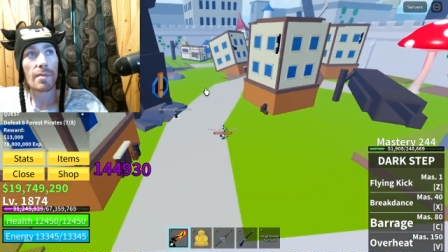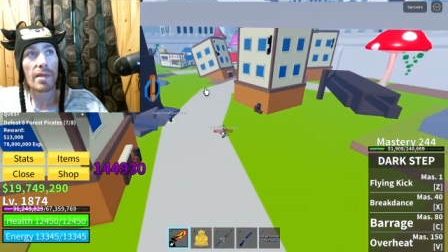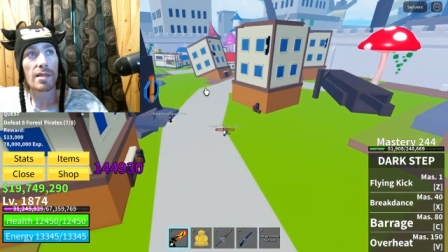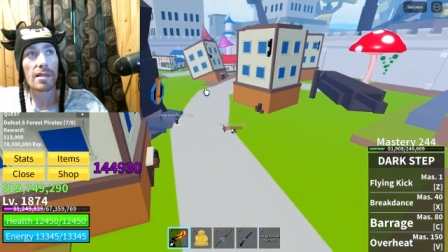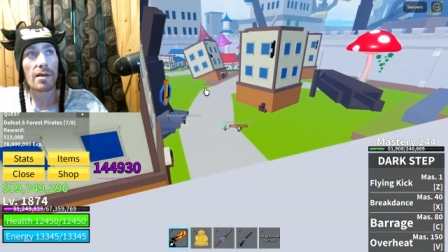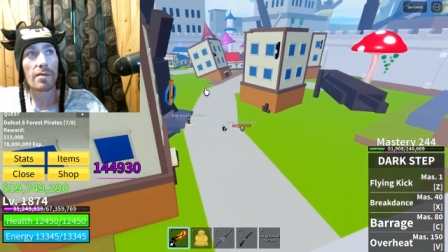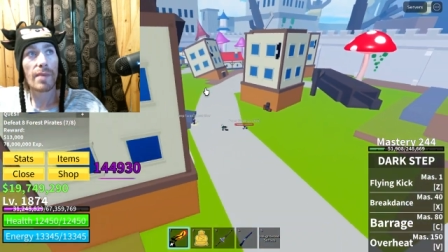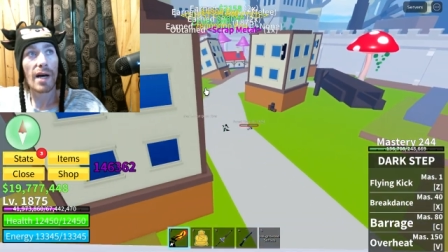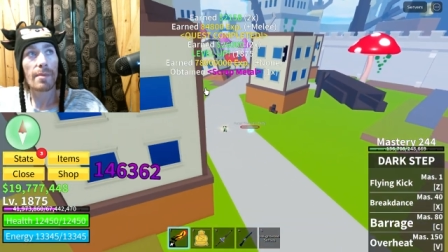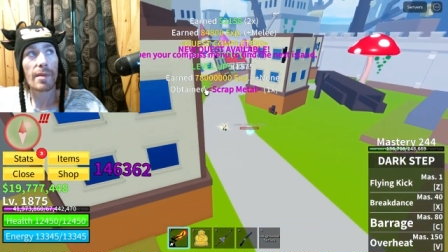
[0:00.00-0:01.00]
minutes ago
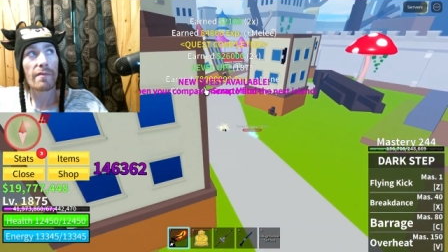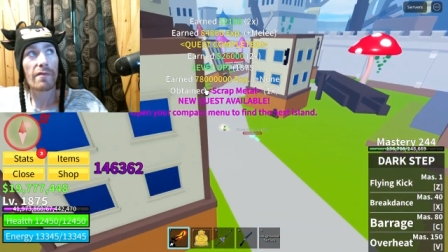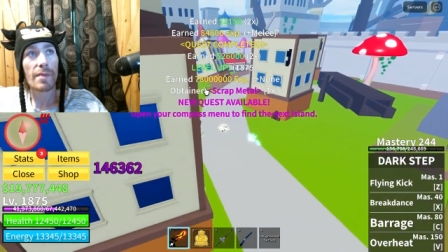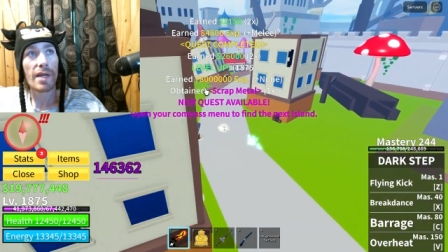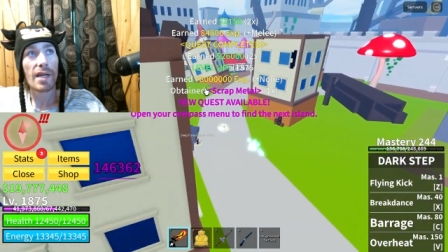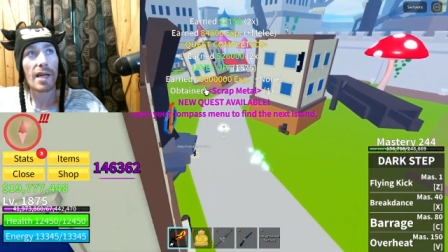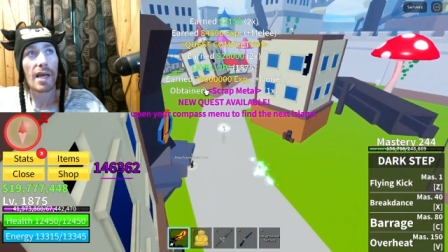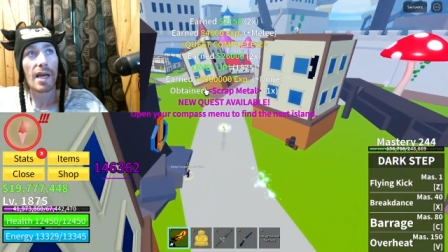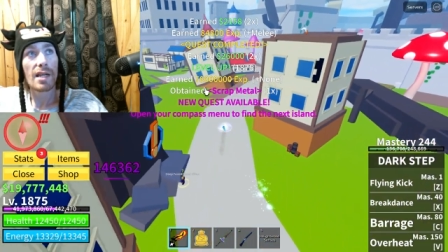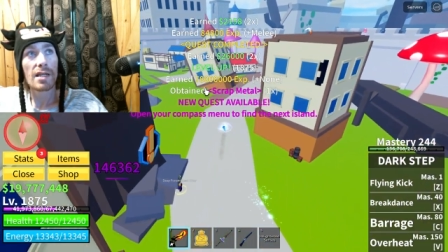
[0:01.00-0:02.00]
popped up for me,
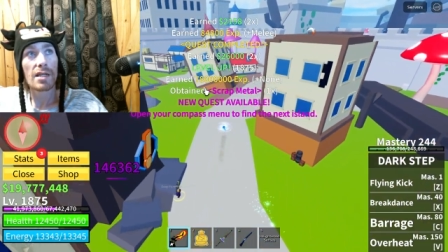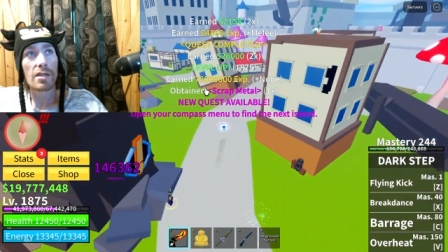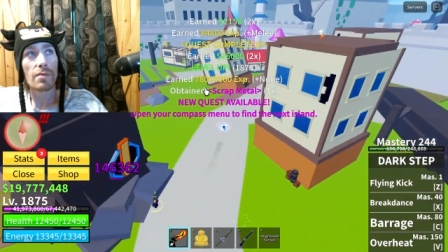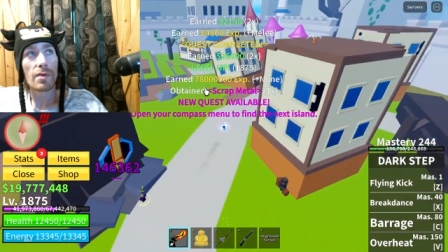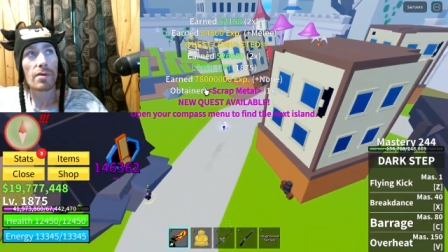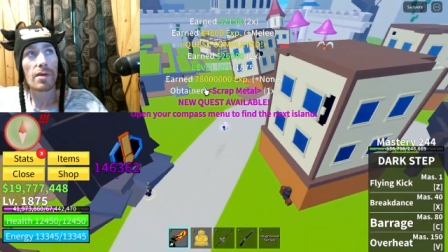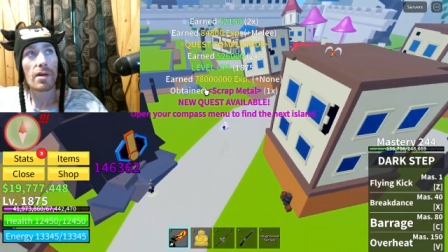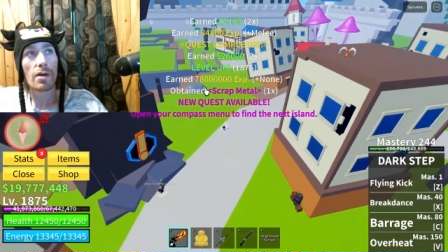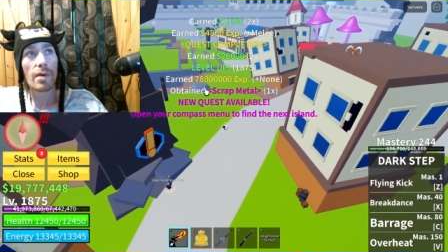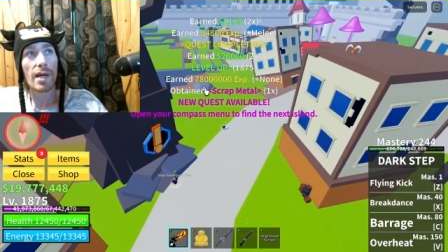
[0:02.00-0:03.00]
and it just won't go
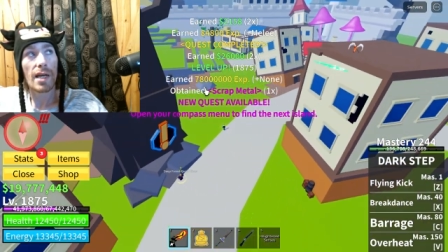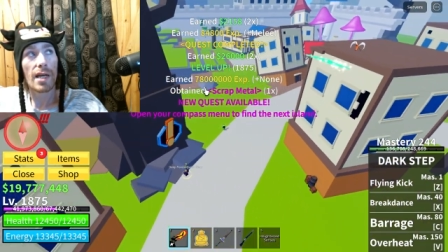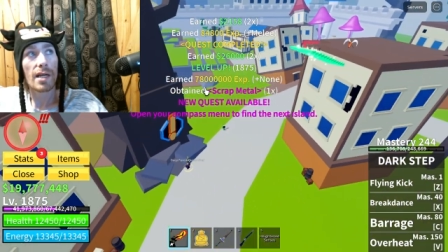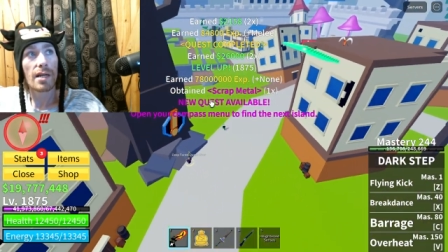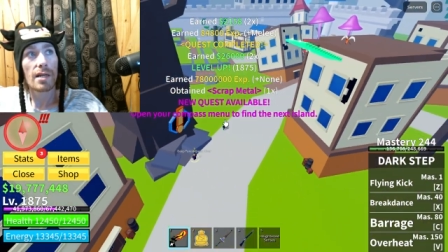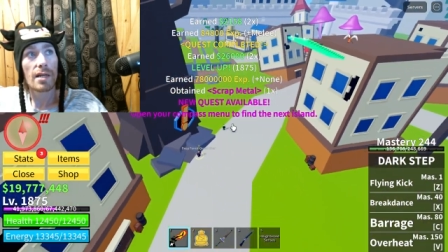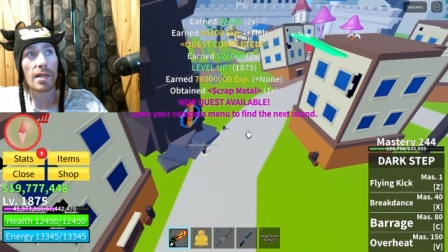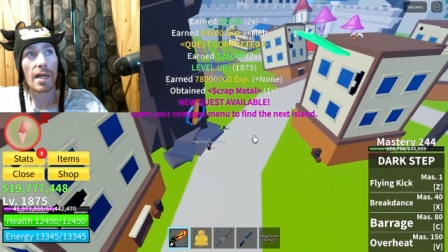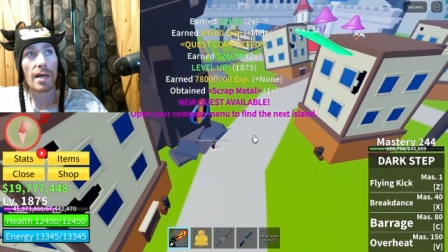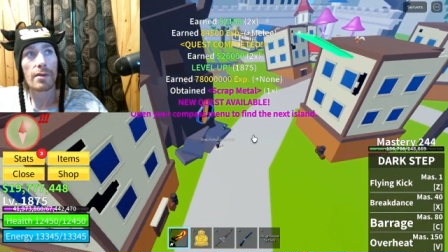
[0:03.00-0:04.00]
away.
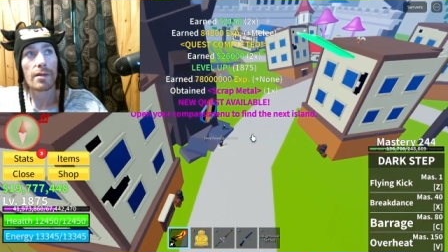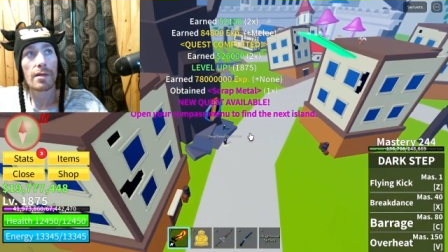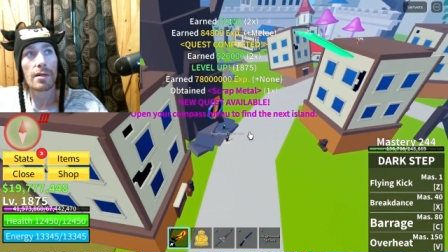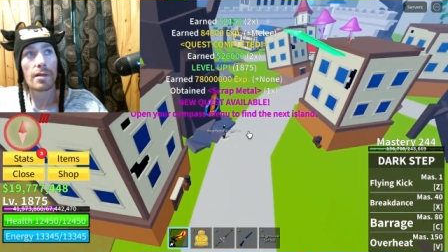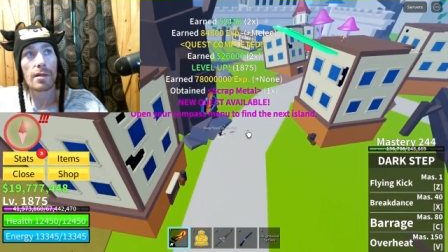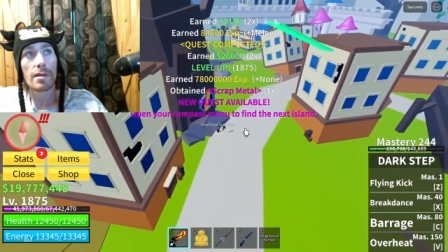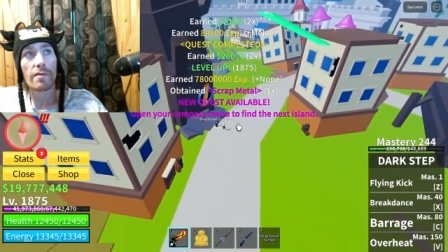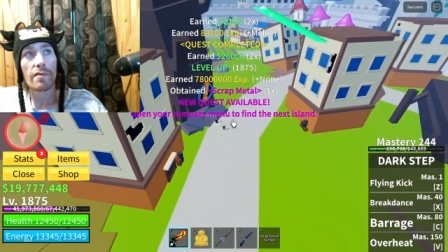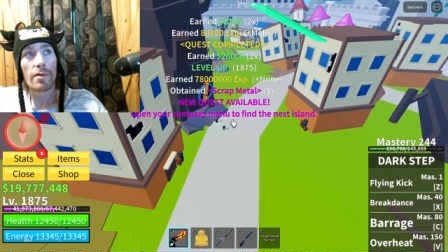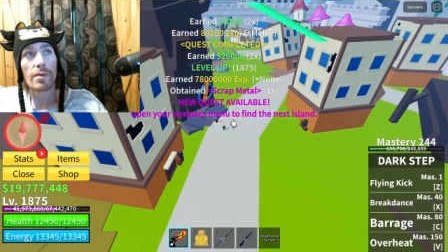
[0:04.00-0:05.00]
Now,
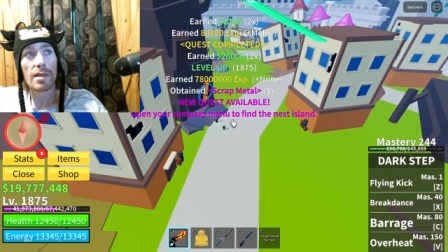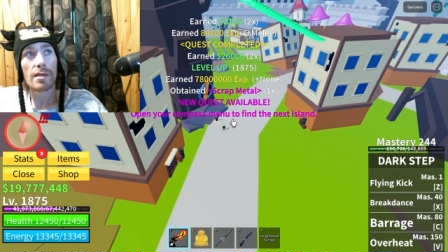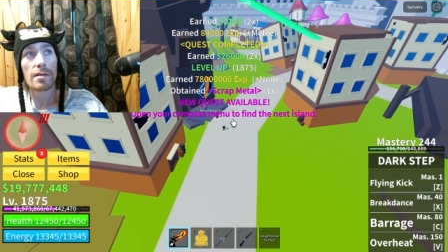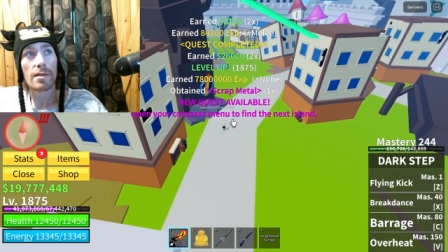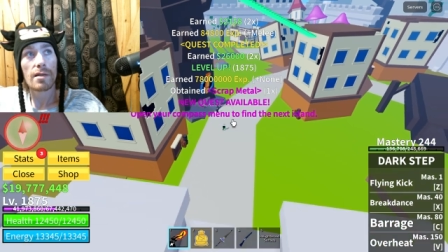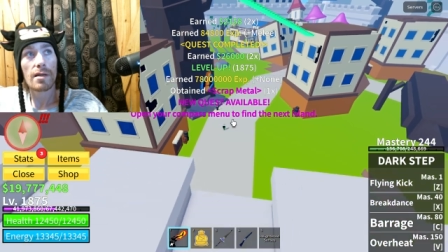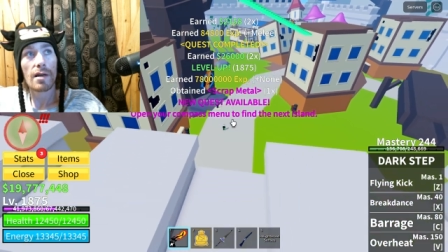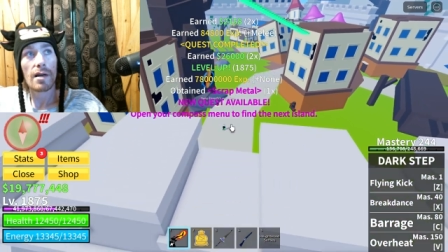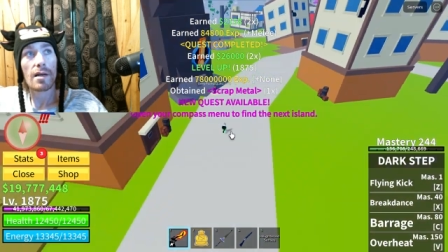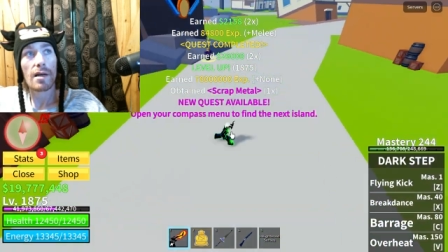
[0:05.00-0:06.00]
before we...
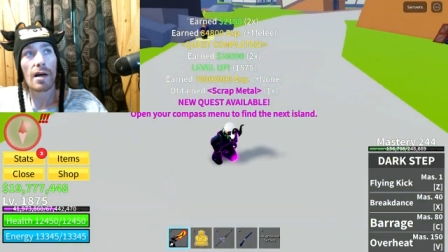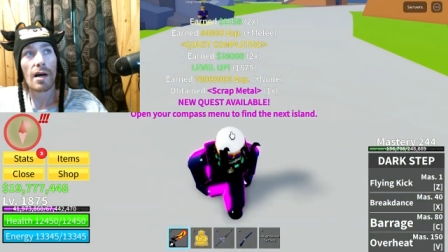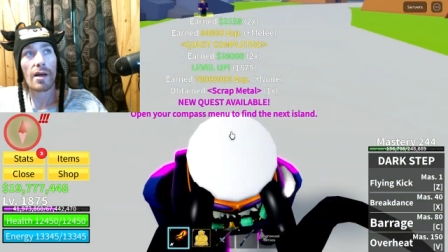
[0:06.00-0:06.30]
Oh,